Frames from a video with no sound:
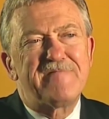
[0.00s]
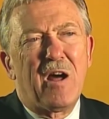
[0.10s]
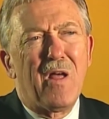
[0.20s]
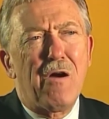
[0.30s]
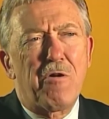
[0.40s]

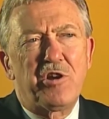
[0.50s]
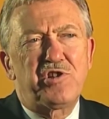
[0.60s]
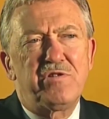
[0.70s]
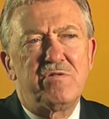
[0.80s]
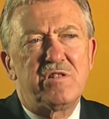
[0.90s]
allow our
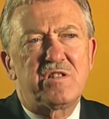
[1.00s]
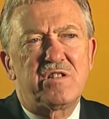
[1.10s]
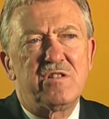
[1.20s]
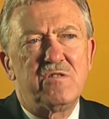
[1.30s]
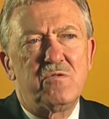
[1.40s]

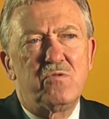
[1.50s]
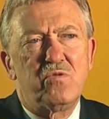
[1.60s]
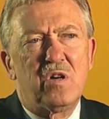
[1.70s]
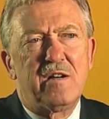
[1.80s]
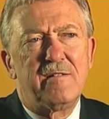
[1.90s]
students
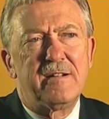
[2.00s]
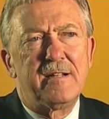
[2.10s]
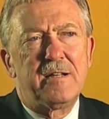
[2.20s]
to